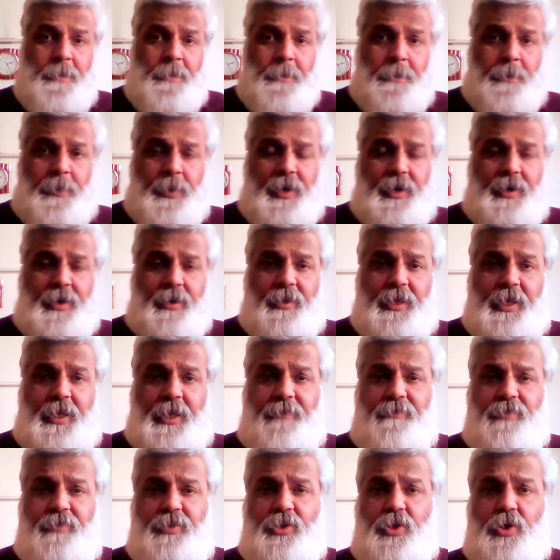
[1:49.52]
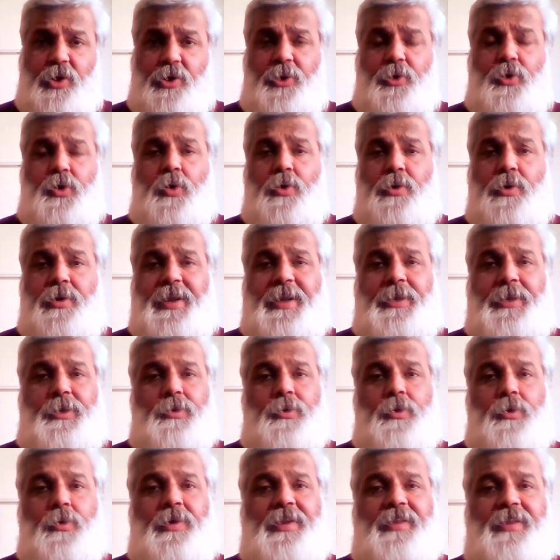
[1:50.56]
But even though you don't need to
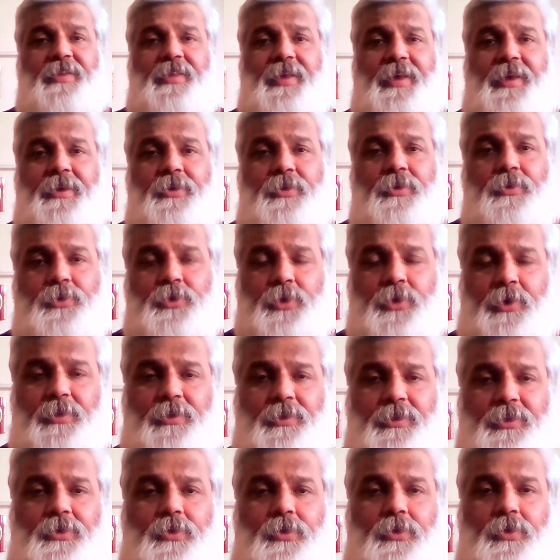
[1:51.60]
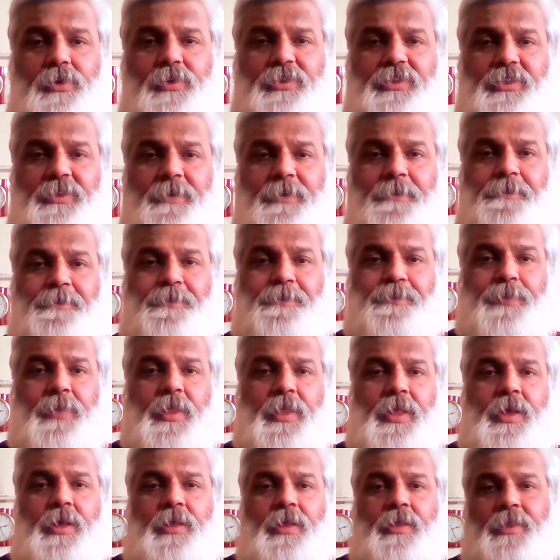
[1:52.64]
know anything to join this course,
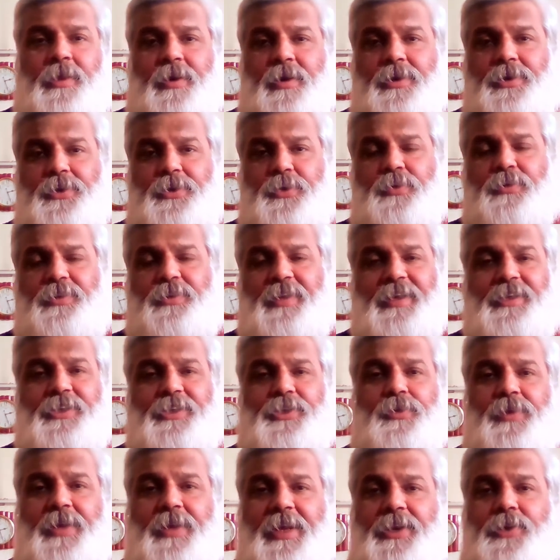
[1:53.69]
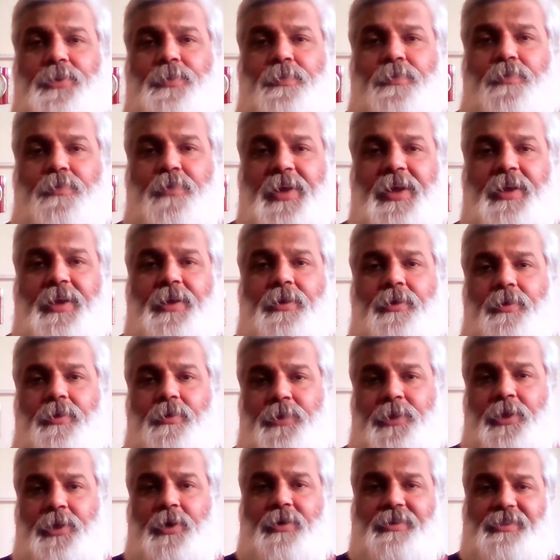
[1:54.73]
there are two things you need to bring
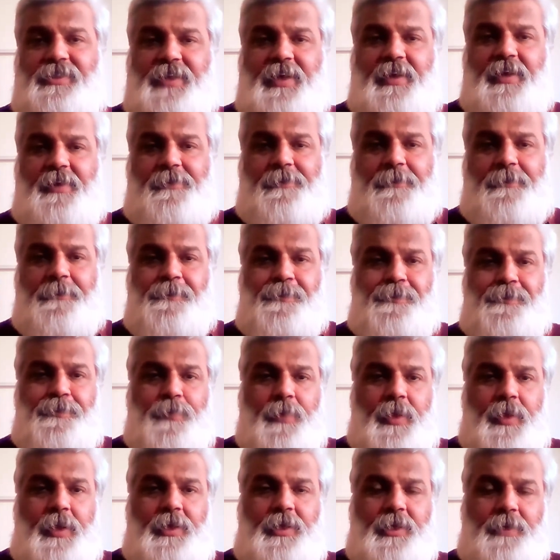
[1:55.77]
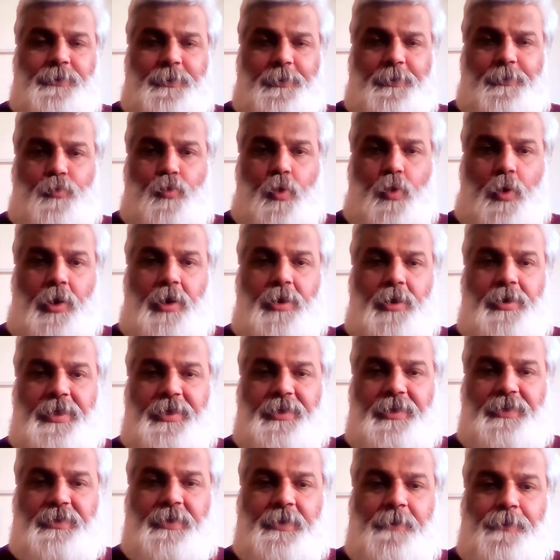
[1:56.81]
with yourself in terms of
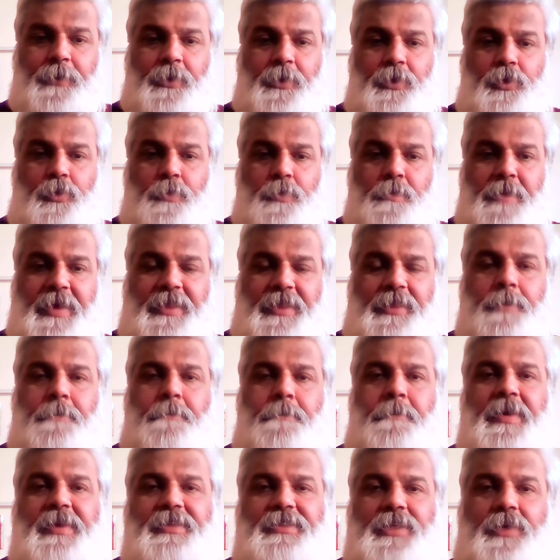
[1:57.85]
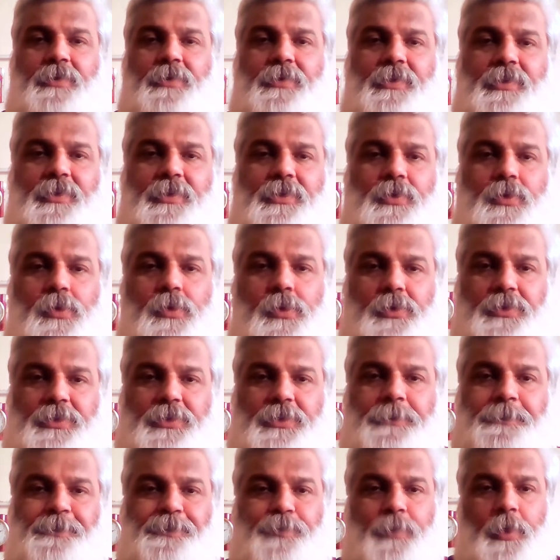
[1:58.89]
qualities to make the best out of this course.
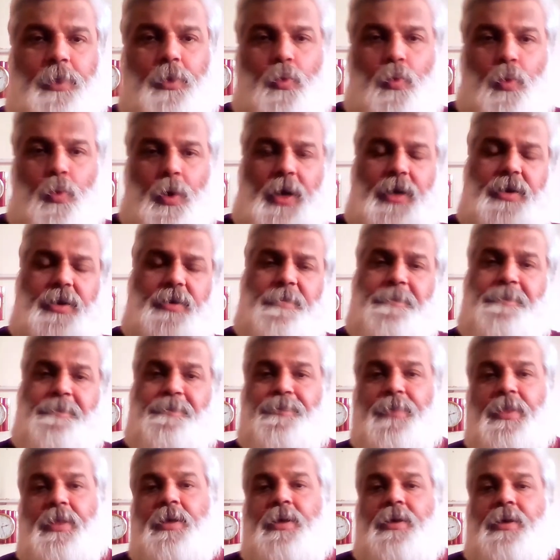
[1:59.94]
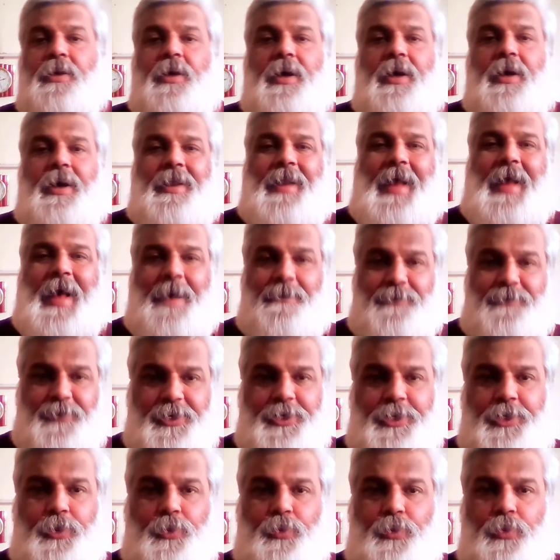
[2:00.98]
One, an
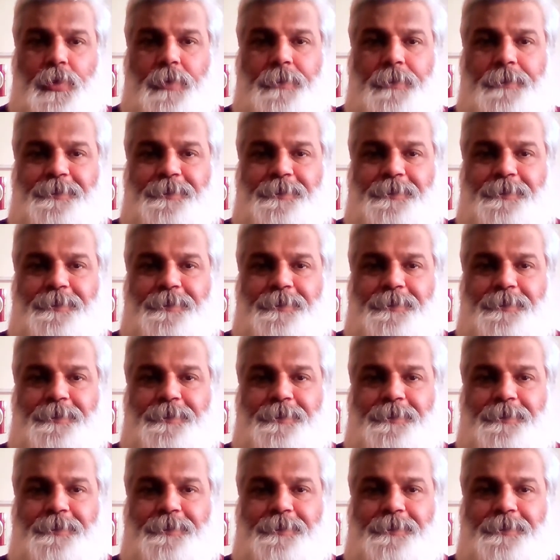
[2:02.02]
aptitude.